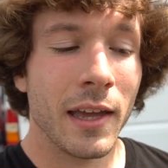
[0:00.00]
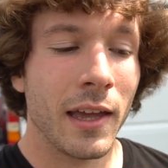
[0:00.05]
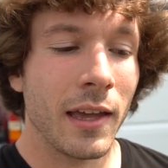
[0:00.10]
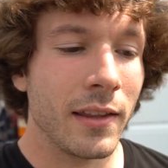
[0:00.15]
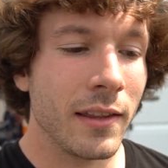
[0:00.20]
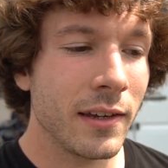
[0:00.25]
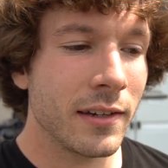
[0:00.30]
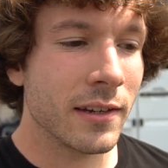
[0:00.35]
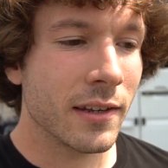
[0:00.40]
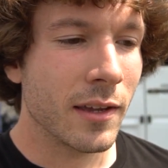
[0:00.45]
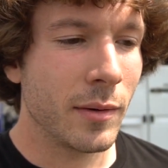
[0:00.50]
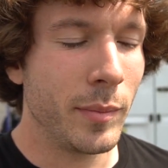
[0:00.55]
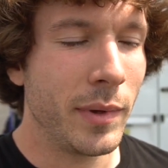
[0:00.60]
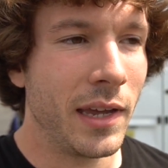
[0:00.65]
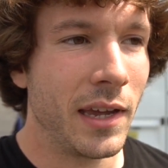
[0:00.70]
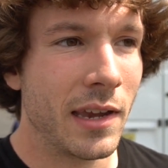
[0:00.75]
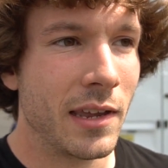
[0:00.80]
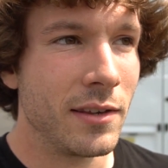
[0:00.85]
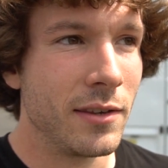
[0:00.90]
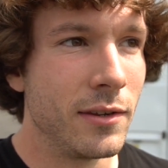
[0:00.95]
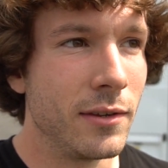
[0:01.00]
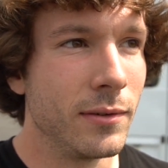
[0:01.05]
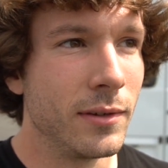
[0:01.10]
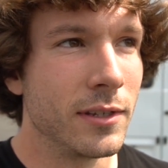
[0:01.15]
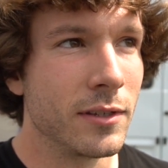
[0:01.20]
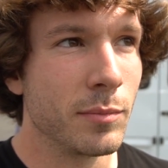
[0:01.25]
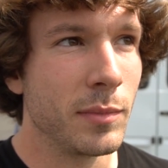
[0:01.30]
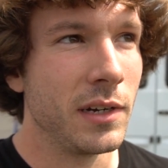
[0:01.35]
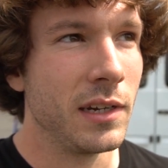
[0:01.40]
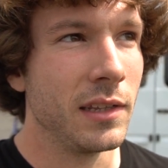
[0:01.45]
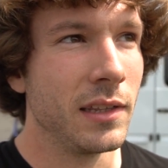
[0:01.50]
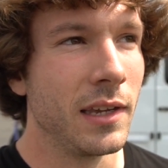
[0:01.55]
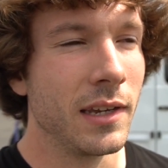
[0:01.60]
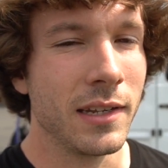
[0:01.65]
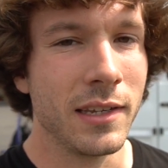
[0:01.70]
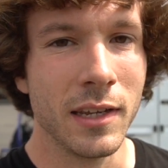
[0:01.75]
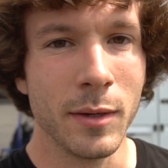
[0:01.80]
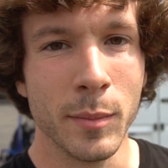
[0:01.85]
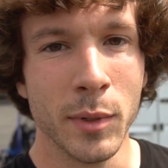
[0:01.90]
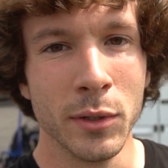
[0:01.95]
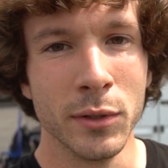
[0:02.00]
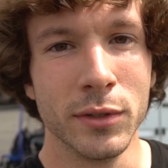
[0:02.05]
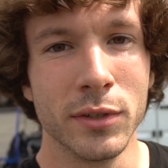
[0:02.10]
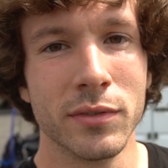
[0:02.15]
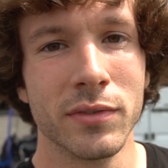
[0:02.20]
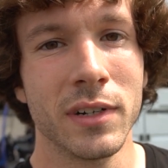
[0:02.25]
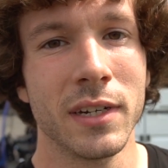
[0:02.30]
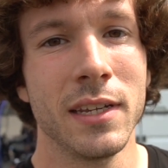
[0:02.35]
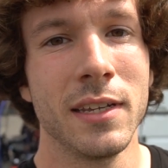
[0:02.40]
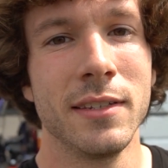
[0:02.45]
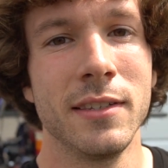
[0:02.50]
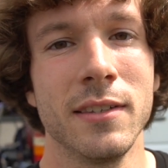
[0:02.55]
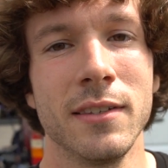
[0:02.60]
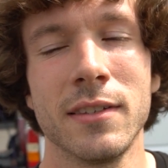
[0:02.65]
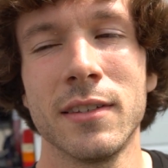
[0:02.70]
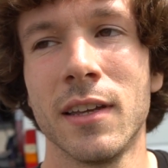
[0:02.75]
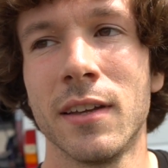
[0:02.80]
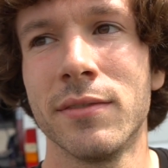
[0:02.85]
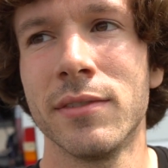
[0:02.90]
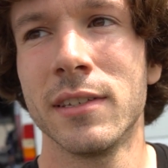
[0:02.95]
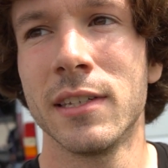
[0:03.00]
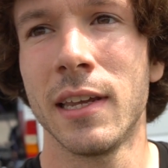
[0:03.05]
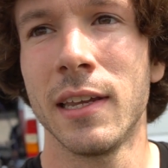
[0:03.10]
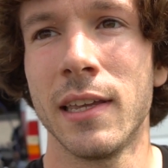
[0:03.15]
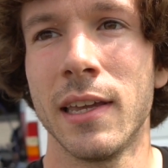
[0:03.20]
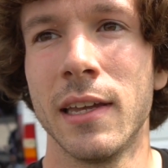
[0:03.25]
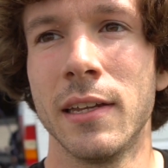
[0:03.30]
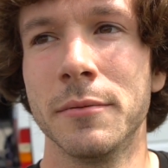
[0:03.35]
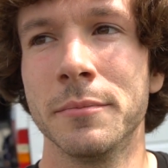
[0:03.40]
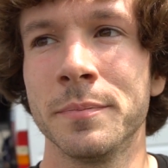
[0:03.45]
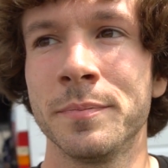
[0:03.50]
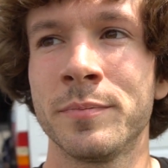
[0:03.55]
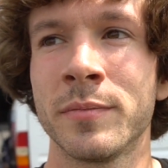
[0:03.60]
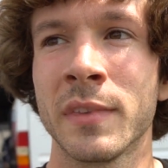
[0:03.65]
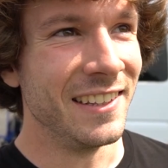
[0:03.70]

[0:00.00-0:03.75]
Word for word: I like to come back and do as many like demos for kids and stuff as I can.